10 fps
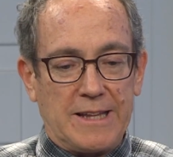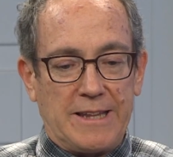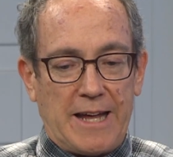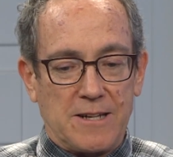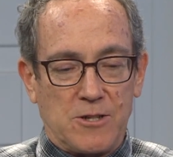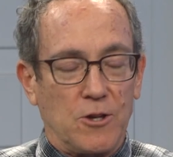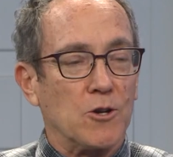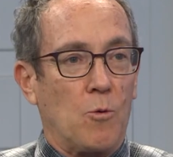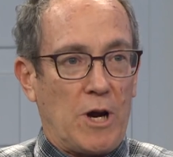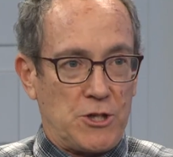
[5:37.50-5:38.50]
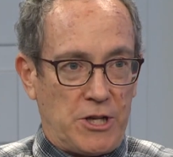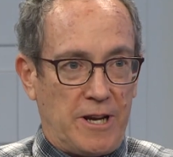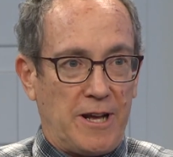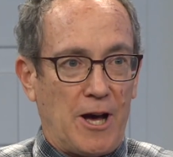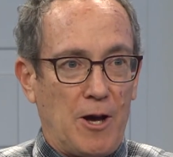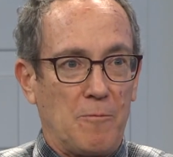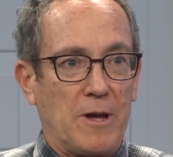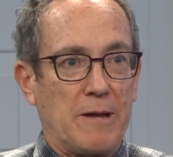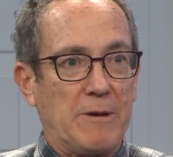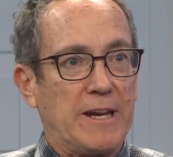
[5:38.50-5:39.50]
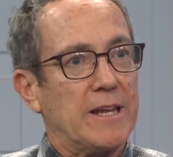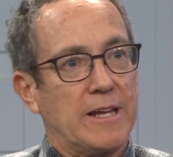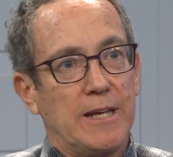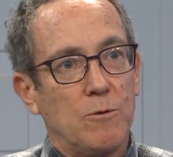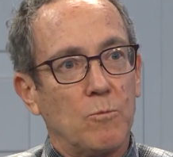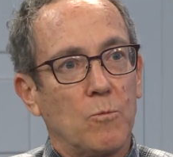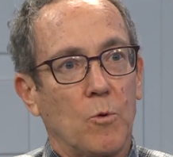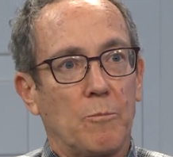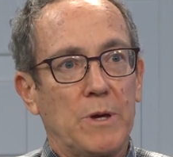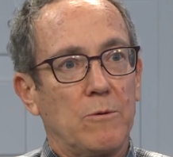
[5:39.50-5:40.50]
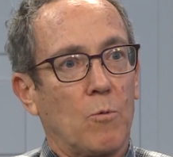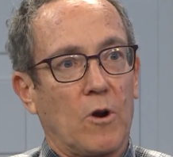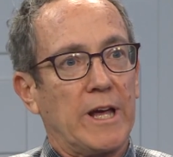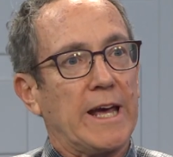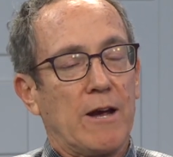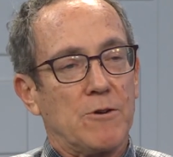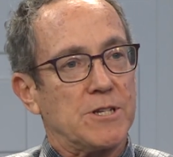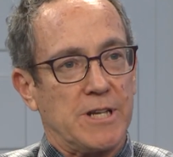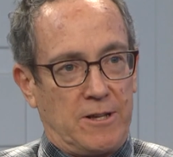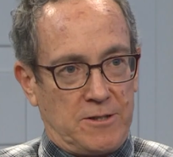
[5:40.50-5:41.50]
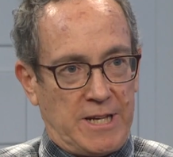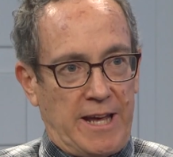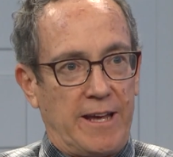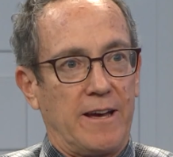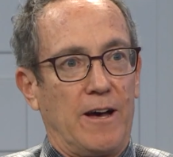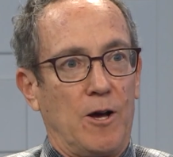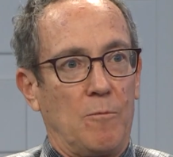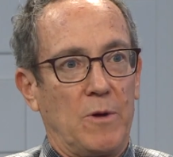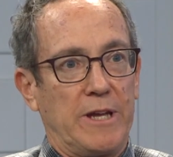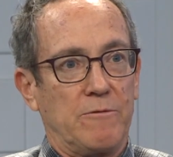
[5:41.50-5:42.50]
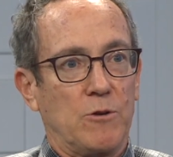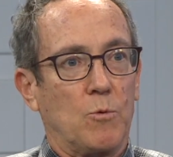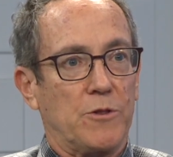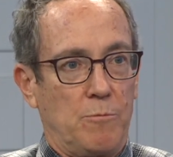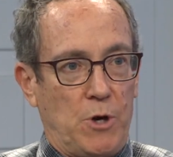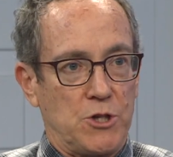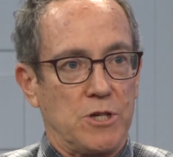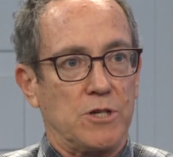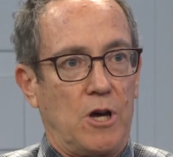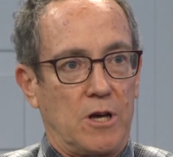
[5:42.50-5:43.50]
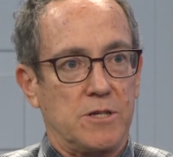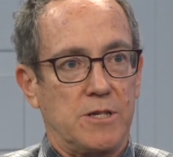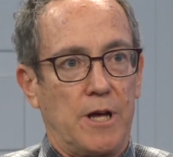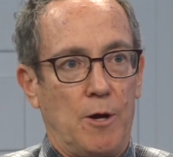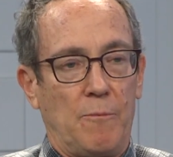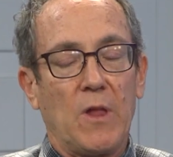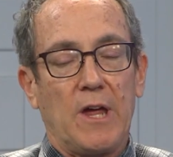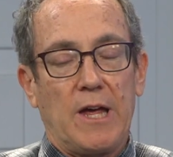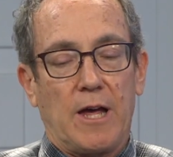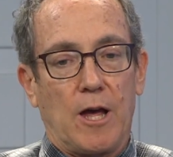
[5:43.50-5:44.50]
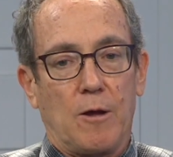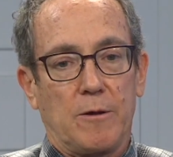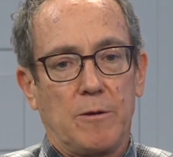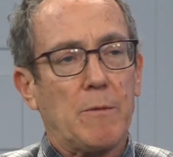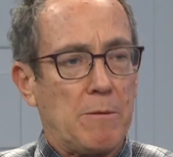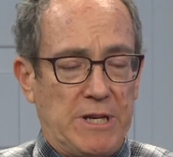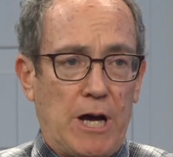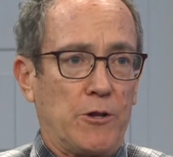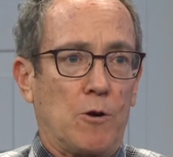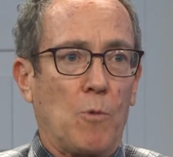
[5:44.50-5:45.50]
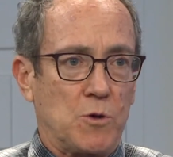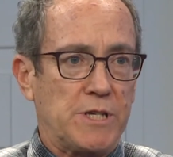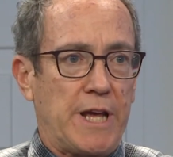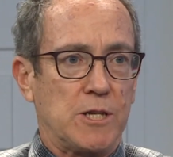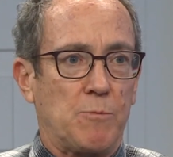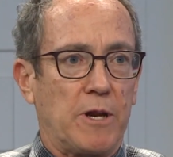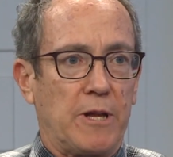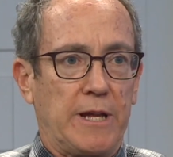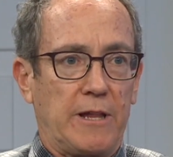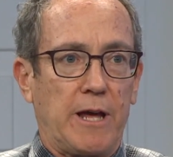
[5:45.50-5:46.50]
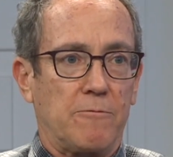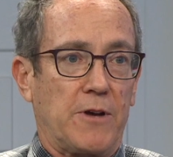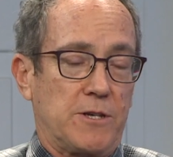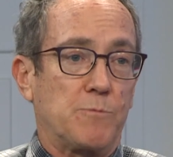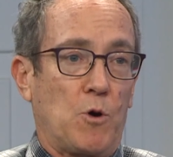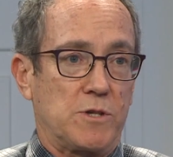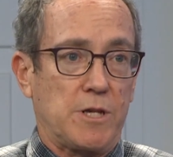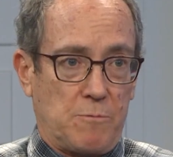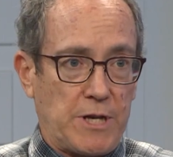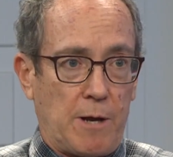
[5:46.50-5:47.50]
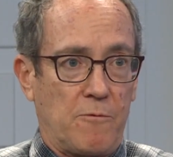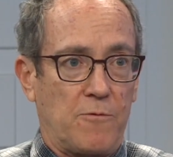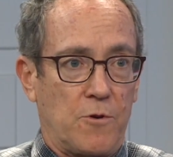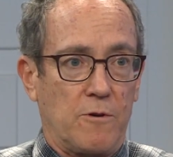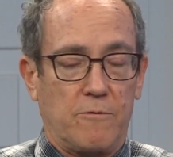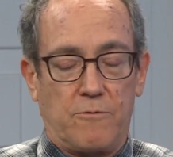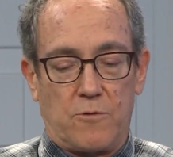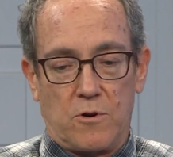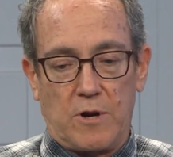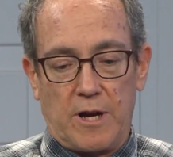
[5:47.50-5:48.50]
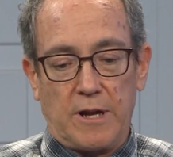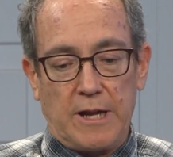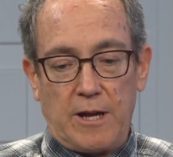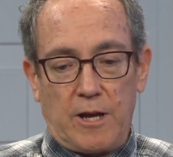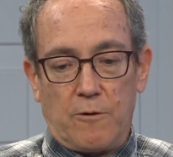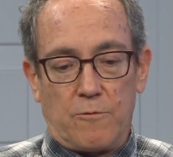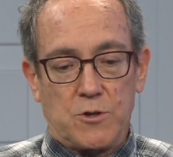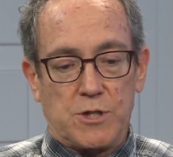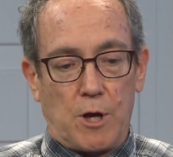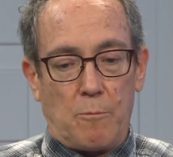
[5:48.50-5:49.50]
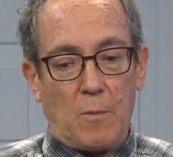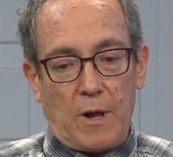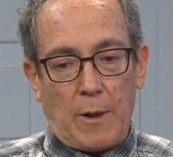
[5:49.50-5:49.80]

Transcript: that's a good question. He won't be working every single day, even with the budget talks. He may be down there most days, but he'll have, I suppose, some time for some